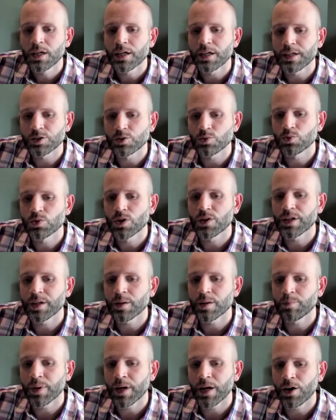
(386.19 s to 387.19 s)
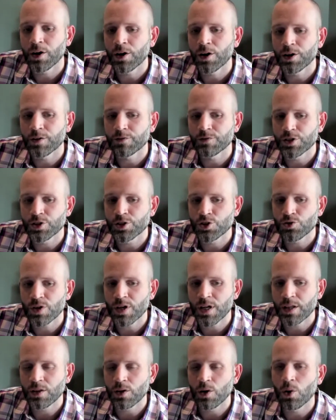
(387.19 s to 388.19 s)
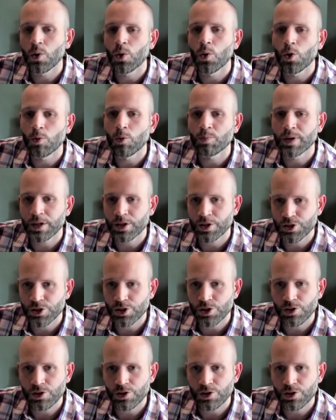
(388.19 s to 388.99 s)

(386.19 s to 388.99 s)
is really imperative to treating the whole picture